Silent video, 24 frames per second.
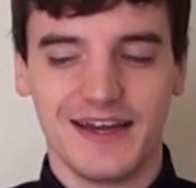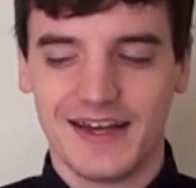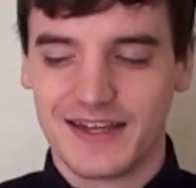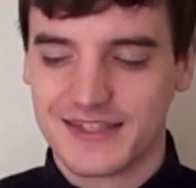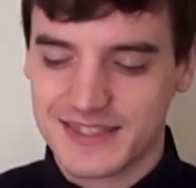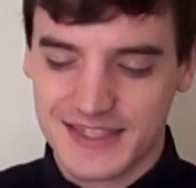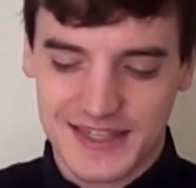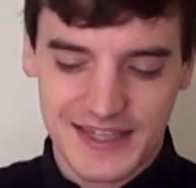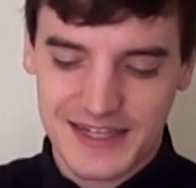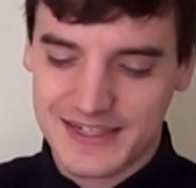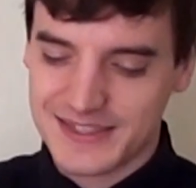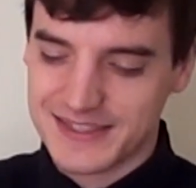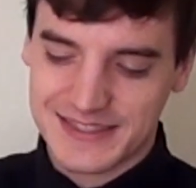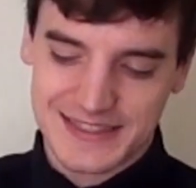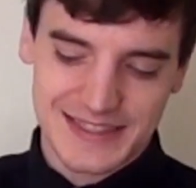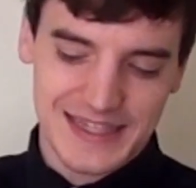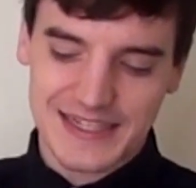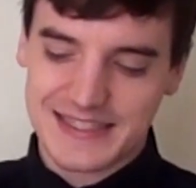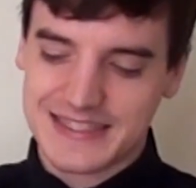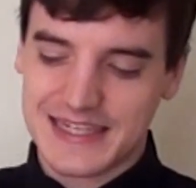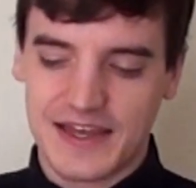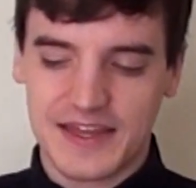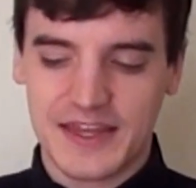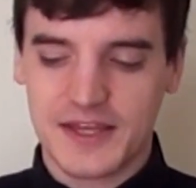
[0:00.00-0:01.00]
So
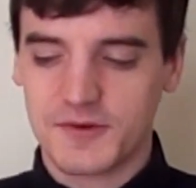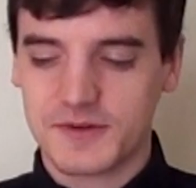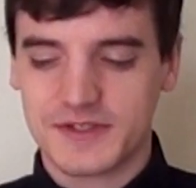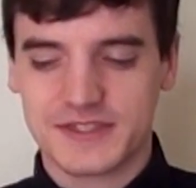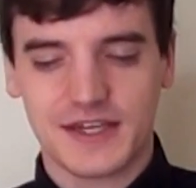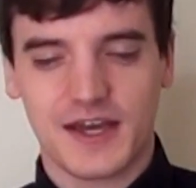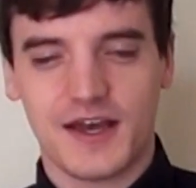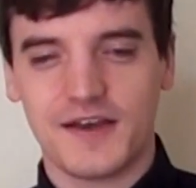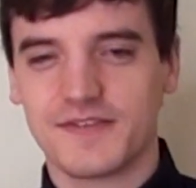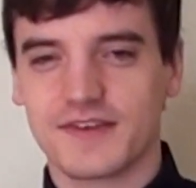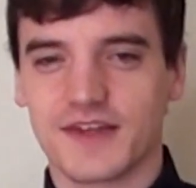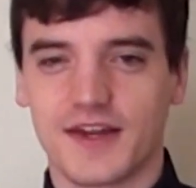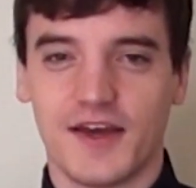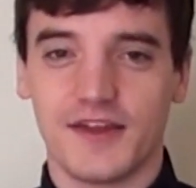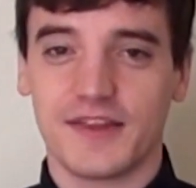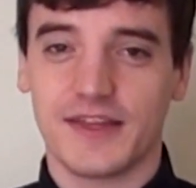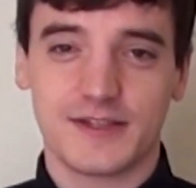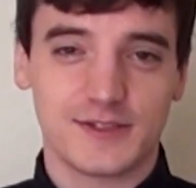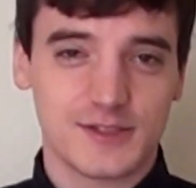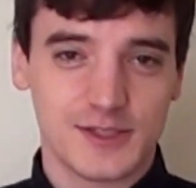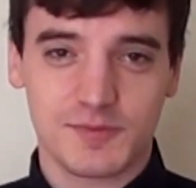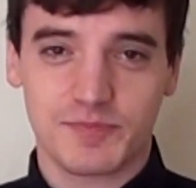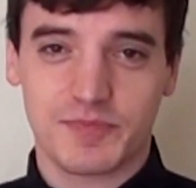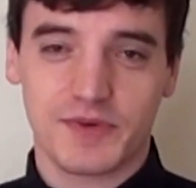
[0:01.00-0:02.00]
that's how they resolve it all.
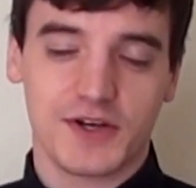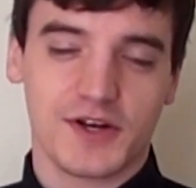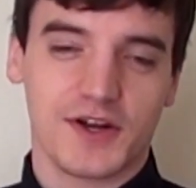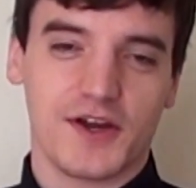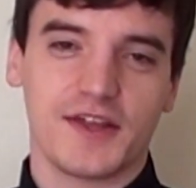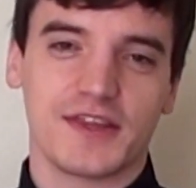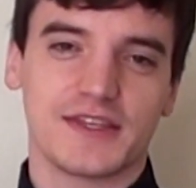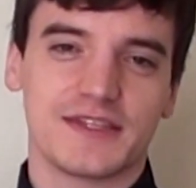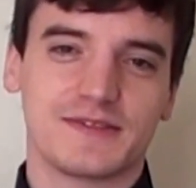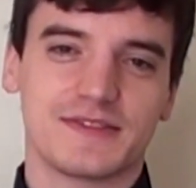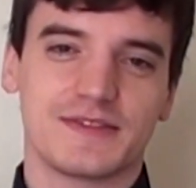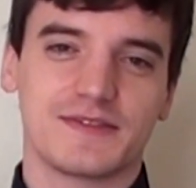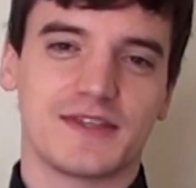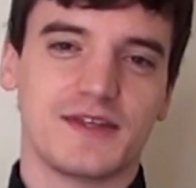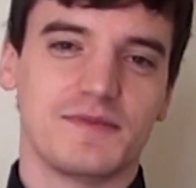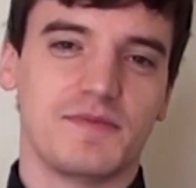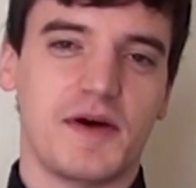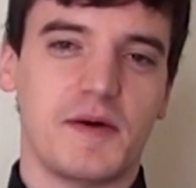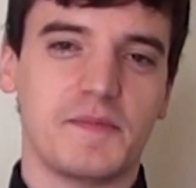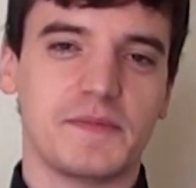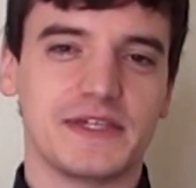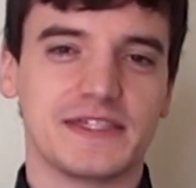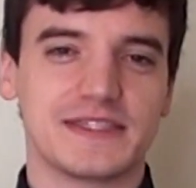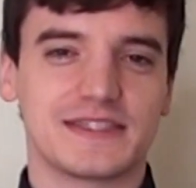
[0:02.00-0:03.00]
They just burn all the
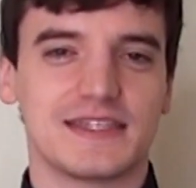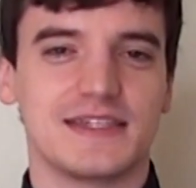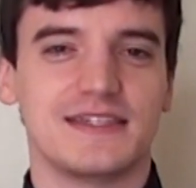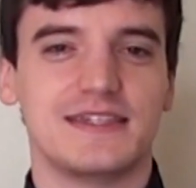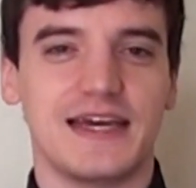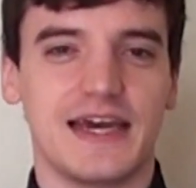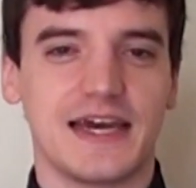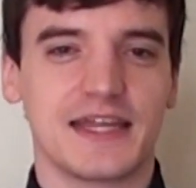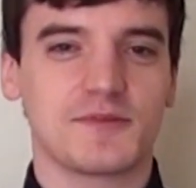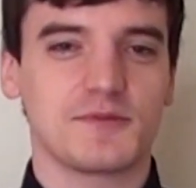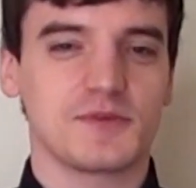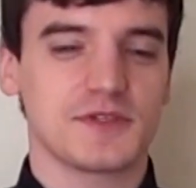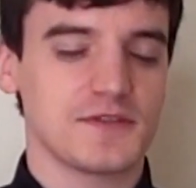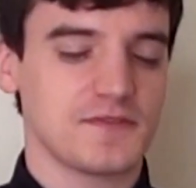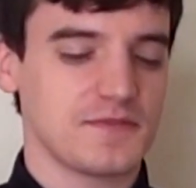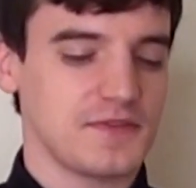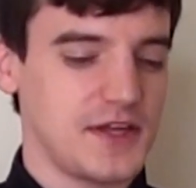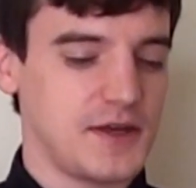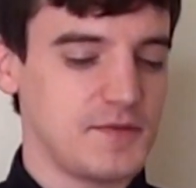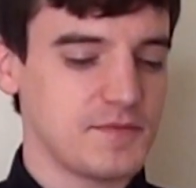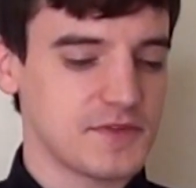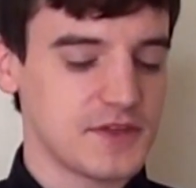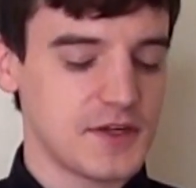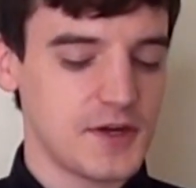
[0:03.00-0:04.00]
mummies to death with the
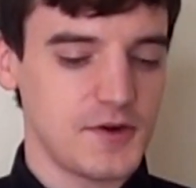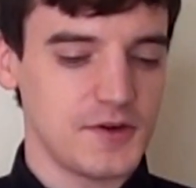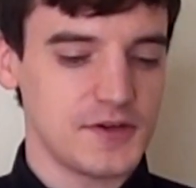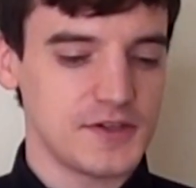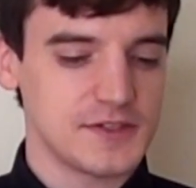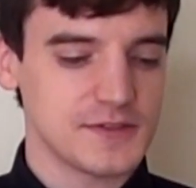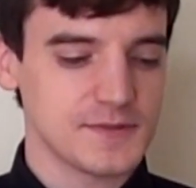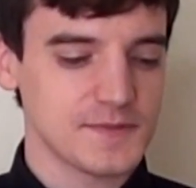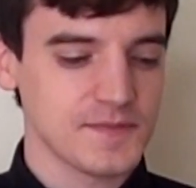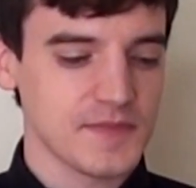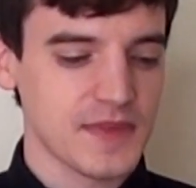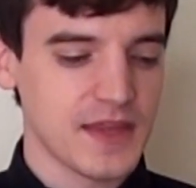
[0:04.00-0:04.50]
flamethrowers.